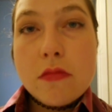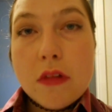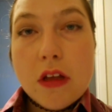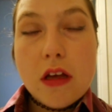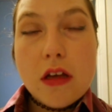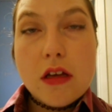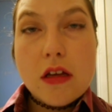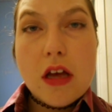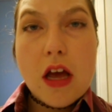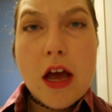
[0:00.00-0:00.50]

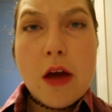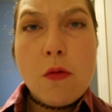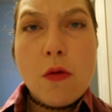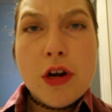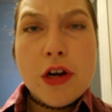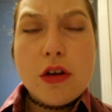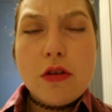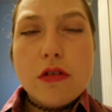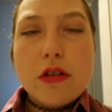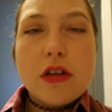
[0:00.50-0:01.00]
I
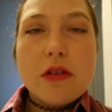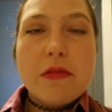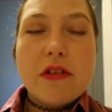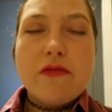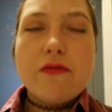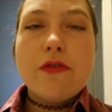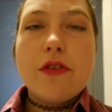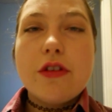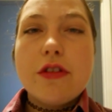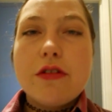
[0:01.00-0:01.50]
want to go a little bit
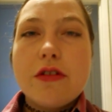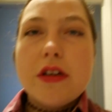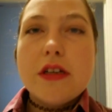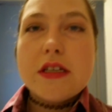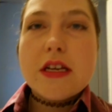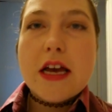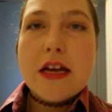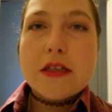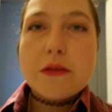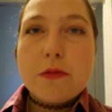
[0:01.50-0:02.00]
further
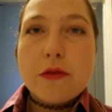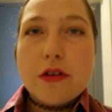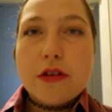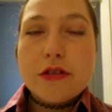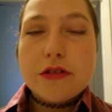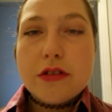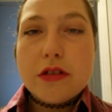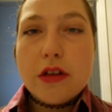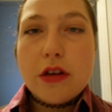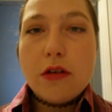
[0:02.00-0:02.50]
into
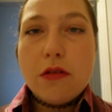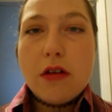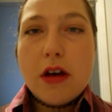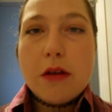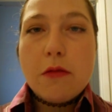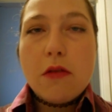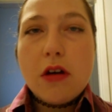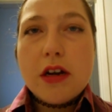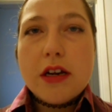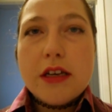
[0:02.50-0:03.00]
Asperger's, though.
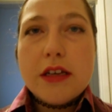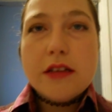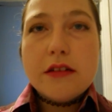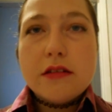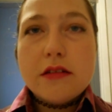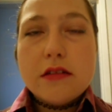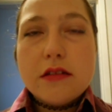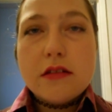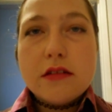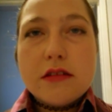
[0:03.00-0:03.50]
I want to
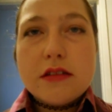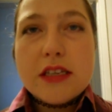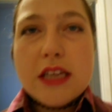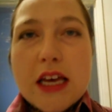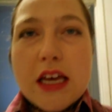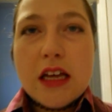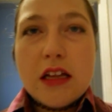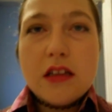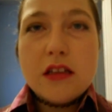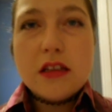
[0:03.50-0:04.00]

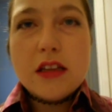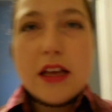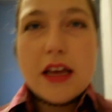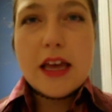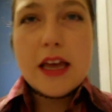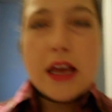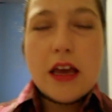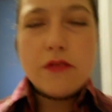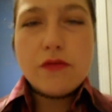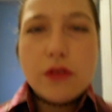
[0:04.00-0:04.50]
tell
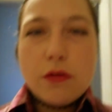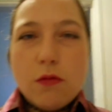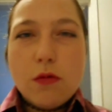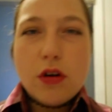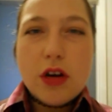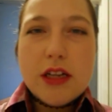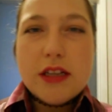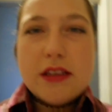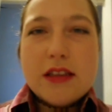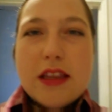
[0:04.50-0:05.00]

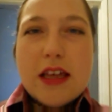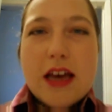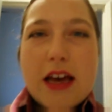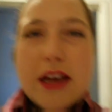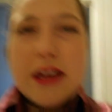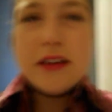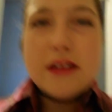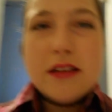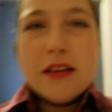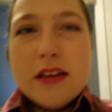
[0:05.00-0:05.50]
everyone
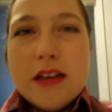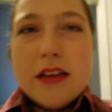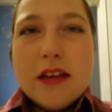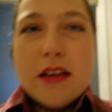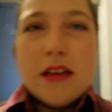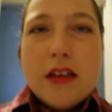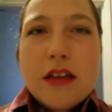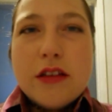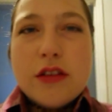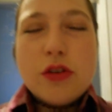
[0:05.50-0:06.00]
that
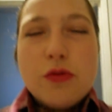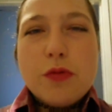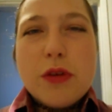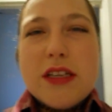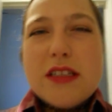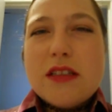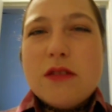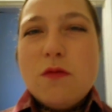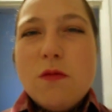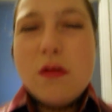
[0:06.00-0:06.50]
the
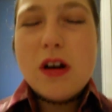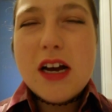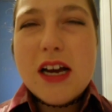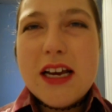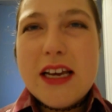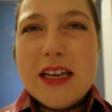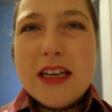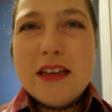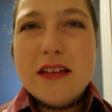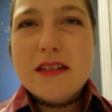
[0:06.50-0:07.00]
reason
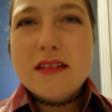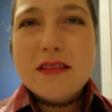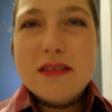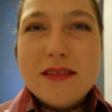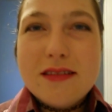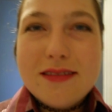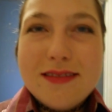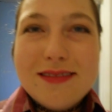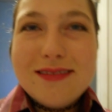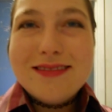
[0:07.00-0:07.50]
why
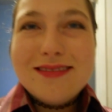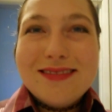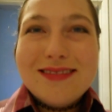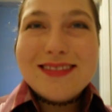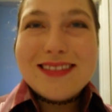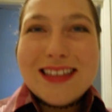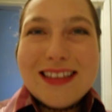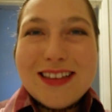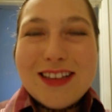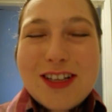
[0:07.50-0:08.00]

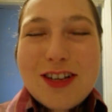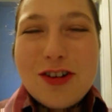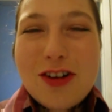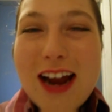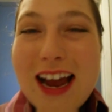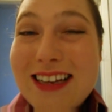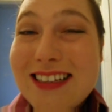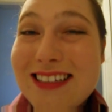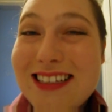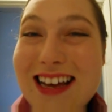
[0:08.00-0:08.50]

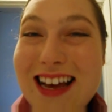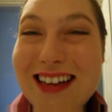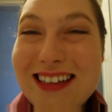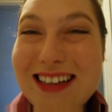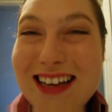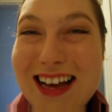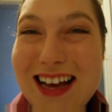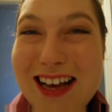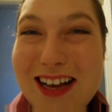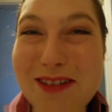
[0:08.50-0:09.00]

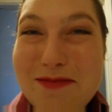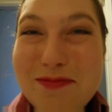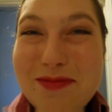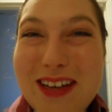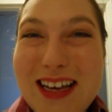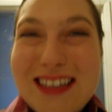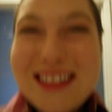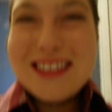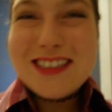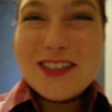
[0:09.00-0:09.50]
Cracks.com
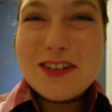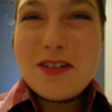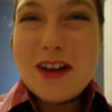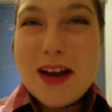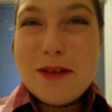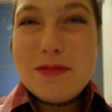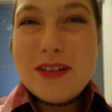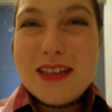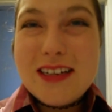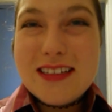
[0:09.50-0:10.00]
had
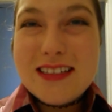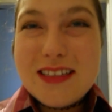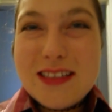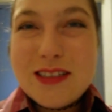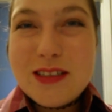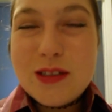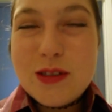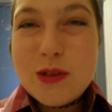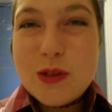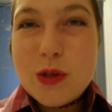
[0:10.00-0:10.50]
described it as
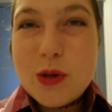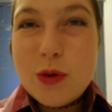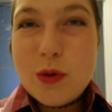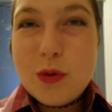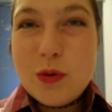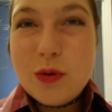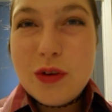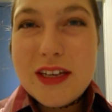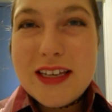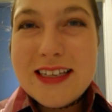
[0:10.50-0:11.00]

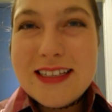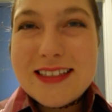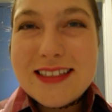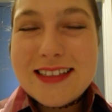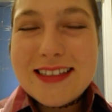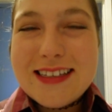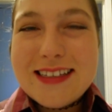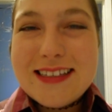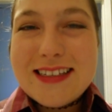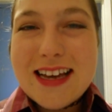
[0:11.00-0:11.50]
so
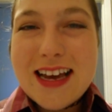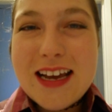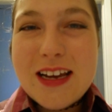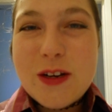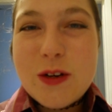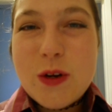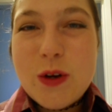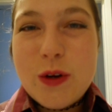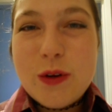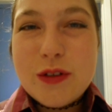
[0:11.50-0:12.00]
easily
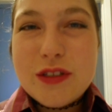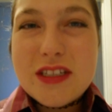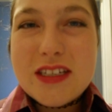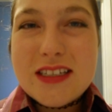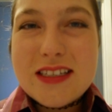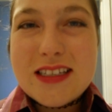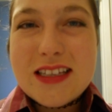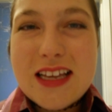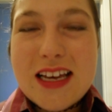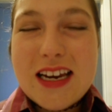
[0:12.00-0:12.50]
diagnosed
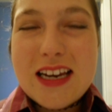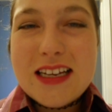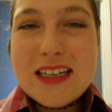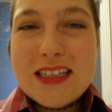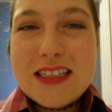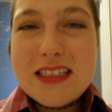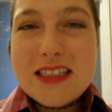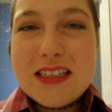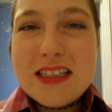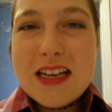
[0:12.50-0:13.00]
is that it
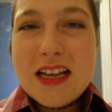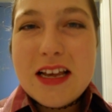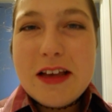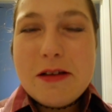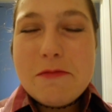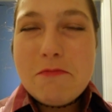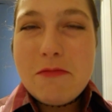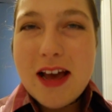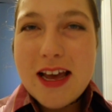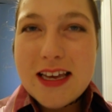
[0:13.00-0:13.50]
is
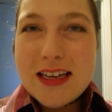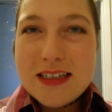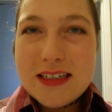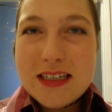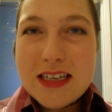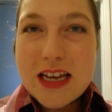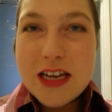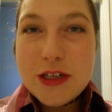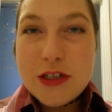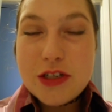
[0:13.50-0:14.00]
my
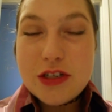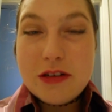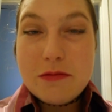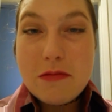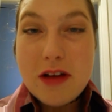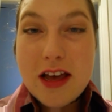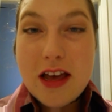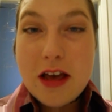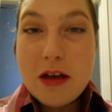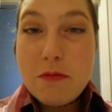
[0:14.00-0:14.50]
contention,
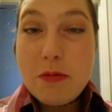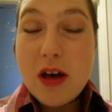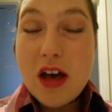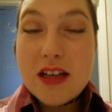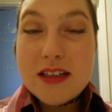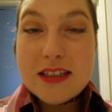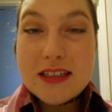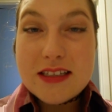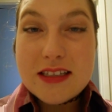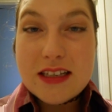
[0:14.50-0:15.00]
my
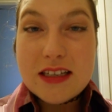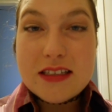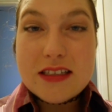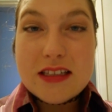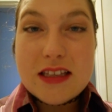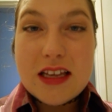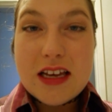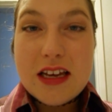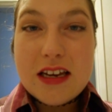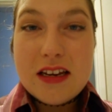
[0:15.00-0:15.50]
hypothesis,
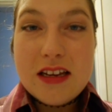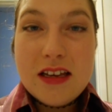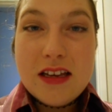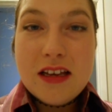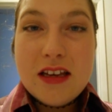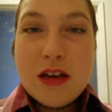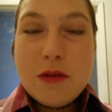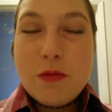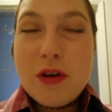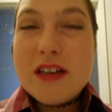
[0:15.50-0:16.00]
that
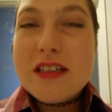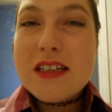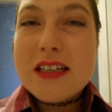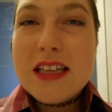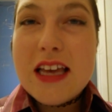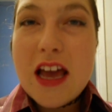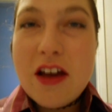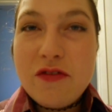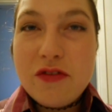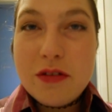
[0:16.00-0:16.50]

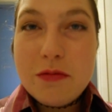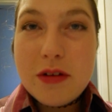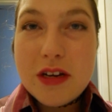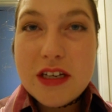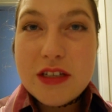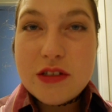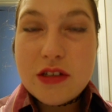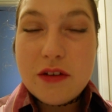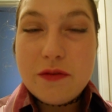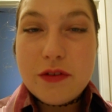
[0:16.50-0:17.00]
practically
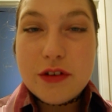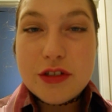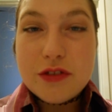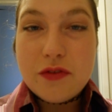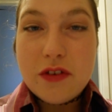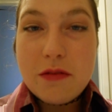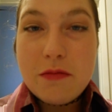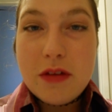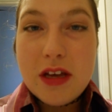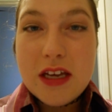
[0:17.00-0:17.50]
everybody suffers
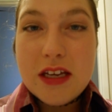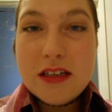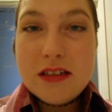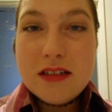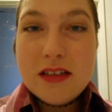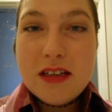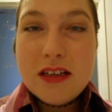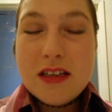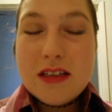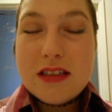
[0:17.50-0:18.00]
from it
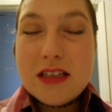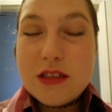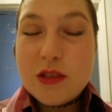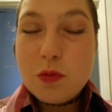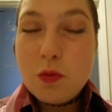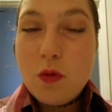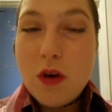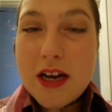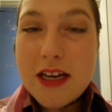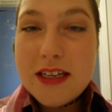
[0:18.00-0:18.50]
that's
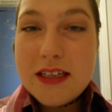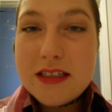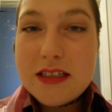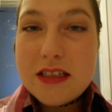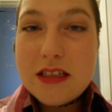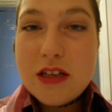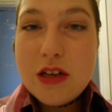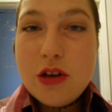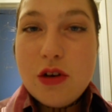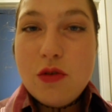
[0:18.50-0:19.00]
white
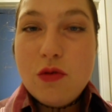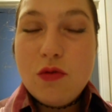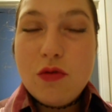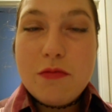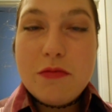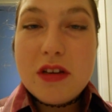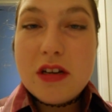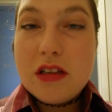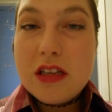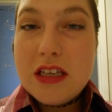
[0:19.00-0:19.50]

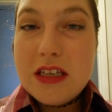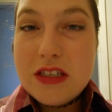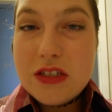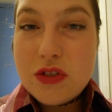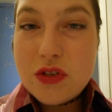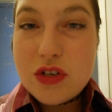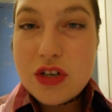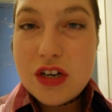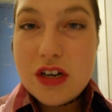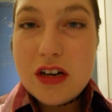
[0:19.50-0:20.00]
or Middle
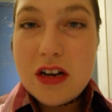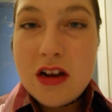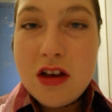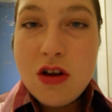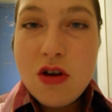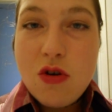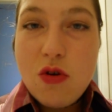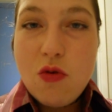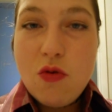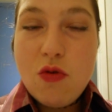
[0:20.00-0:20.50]
Eastern
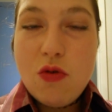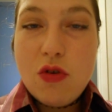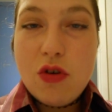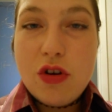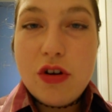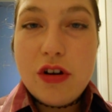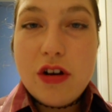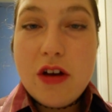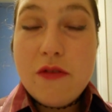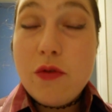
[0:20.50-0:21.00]

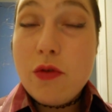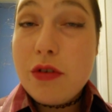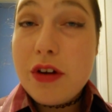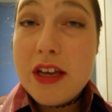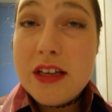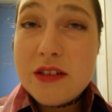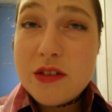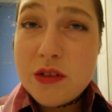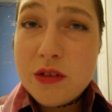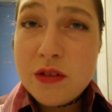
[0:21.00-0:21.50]
or of
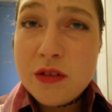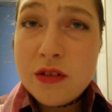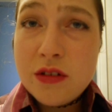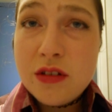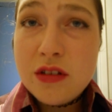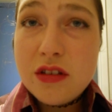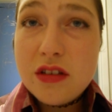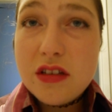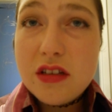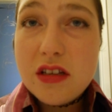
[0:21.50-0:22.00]
Oriental
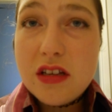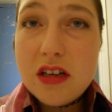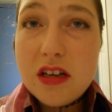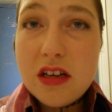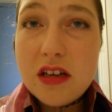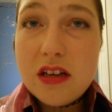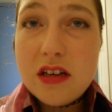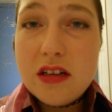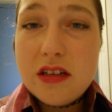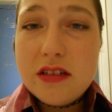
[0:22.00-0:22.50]

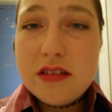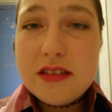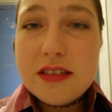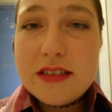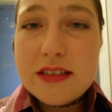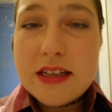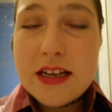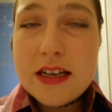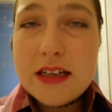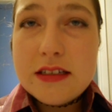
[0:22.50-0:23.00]

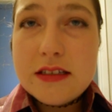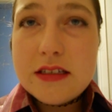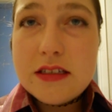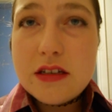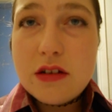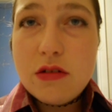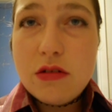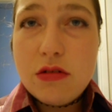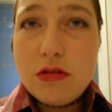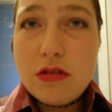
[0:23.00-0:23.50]
descent
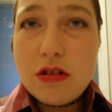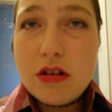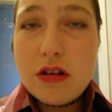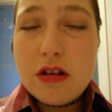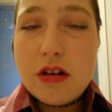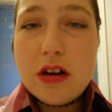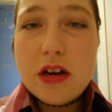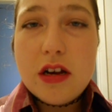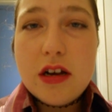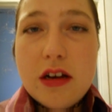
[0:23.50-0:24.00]

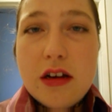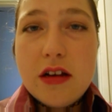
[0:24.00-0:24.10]
or